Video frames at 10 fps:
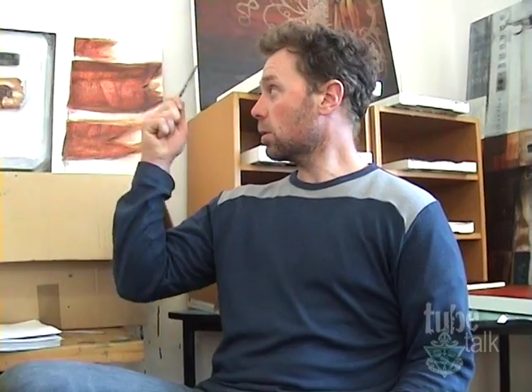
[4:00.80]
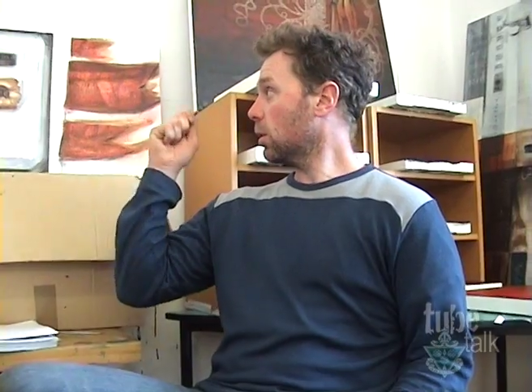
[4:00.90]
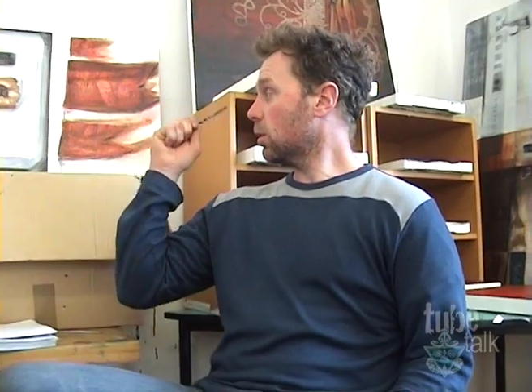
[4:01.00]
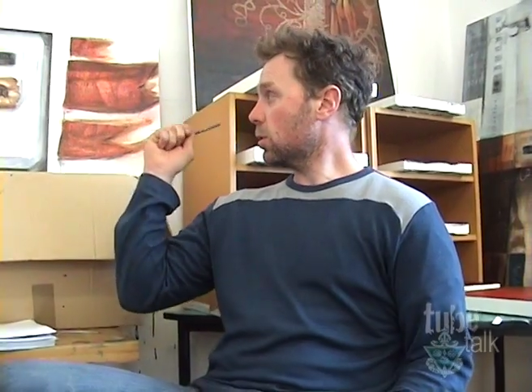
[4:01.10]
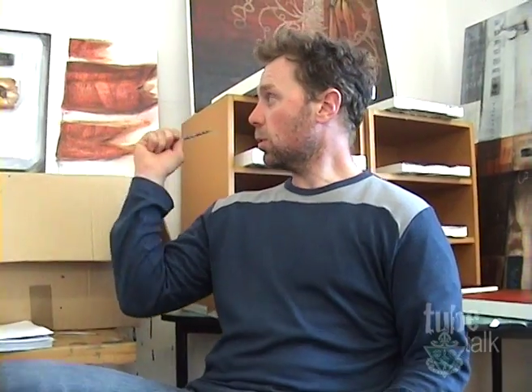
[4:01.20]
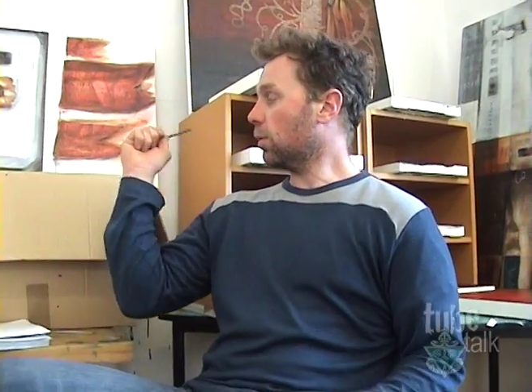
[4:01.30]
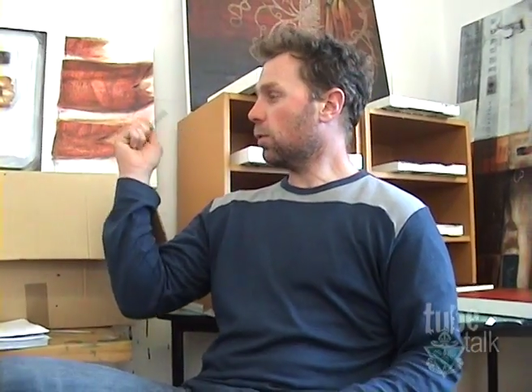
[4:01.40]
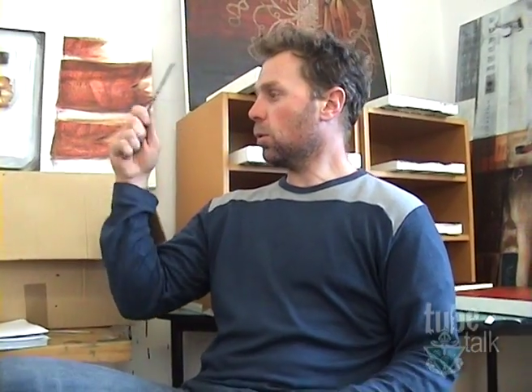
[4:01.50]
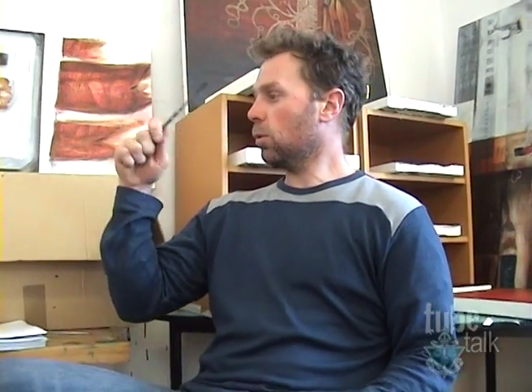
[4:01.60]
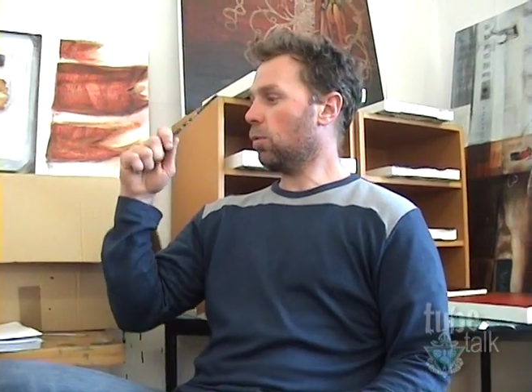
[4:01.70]
sort of
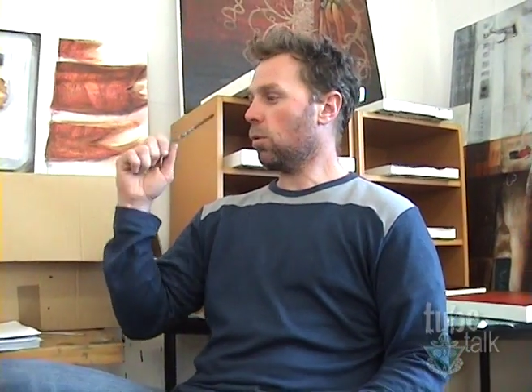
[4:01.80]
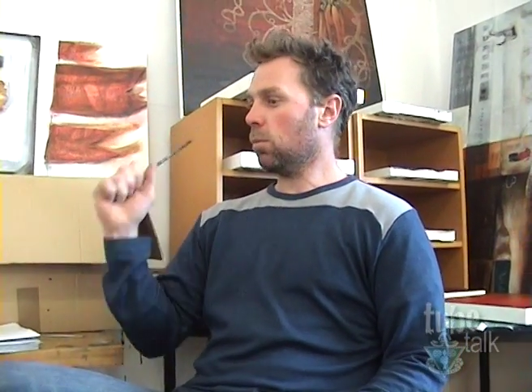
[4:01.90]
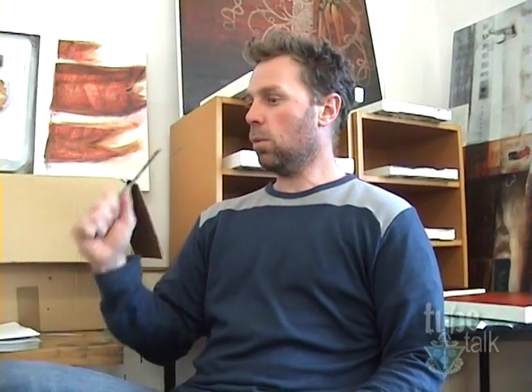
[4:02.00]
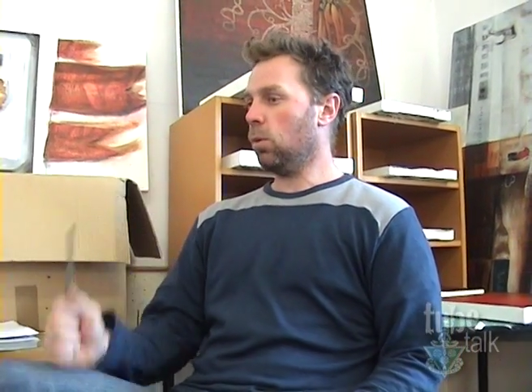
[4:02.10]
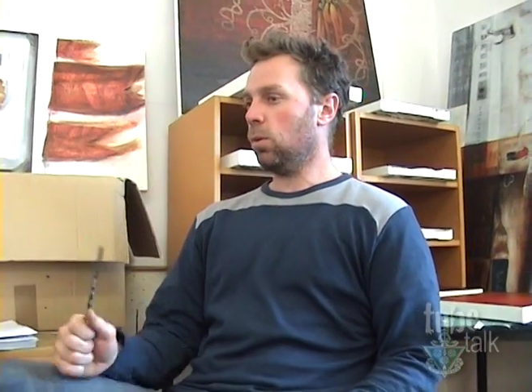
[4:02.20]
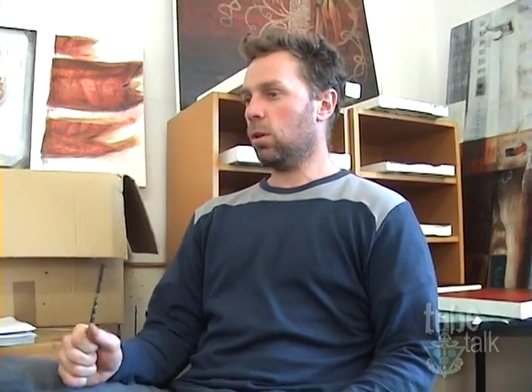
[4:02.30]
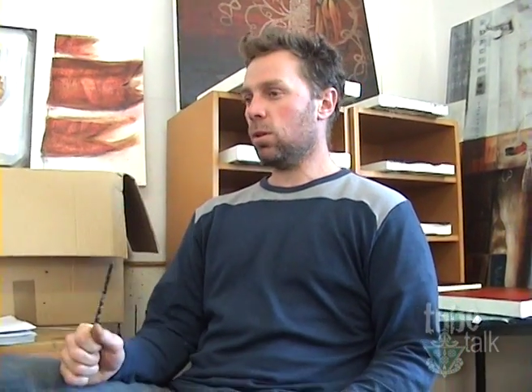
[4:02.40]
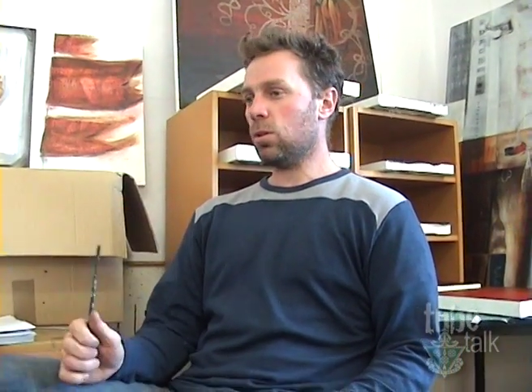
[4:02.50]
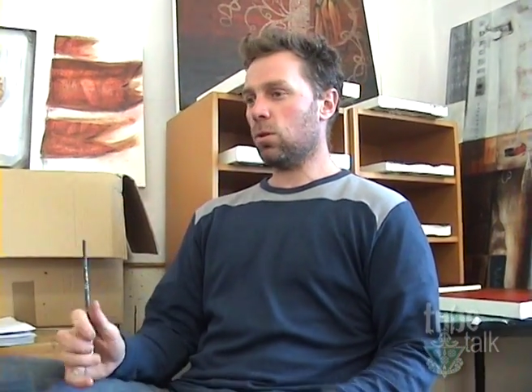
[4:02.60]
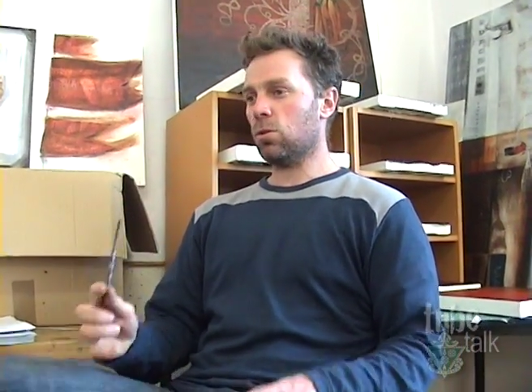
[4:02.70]
few through the middle that are so